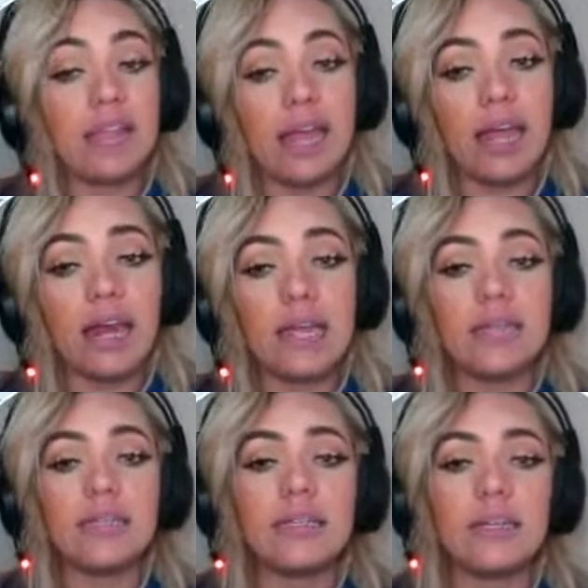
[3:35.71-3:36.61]

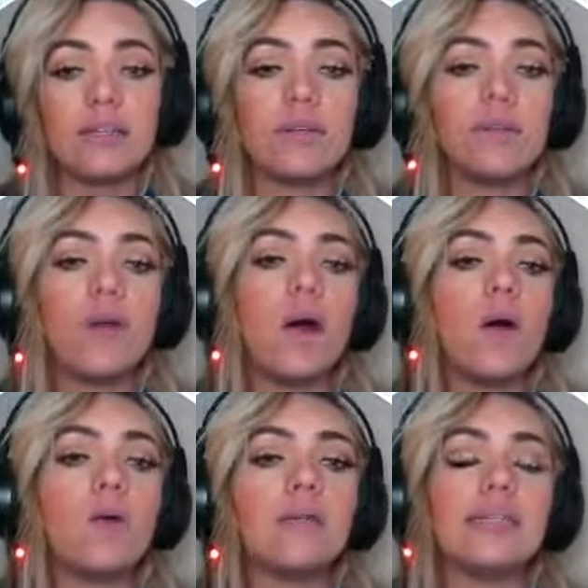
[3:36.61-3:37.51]
Thanos that could
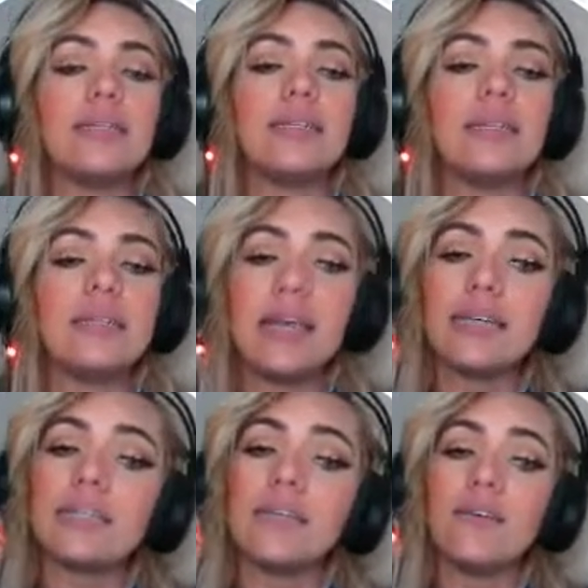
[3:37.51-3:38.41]
hold the
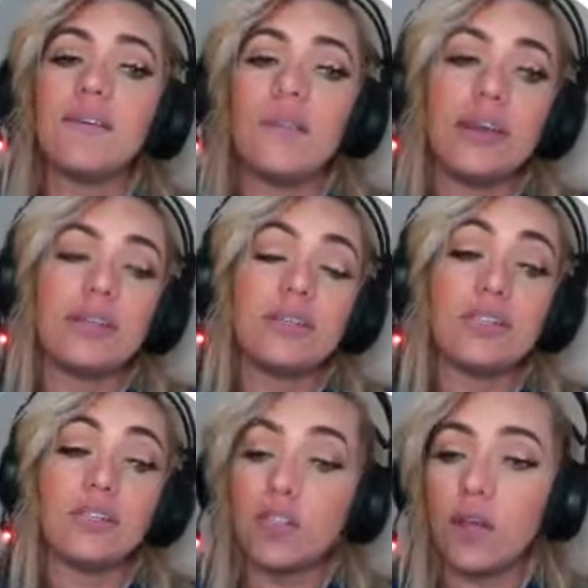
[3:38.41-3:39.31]
six infinite
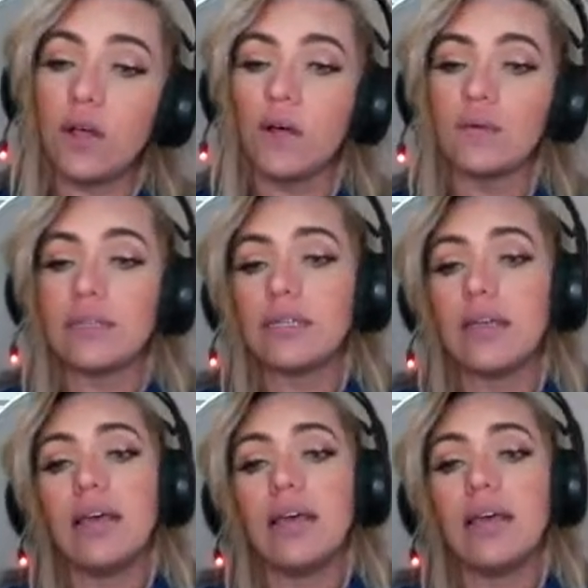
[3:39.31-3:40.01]
stones,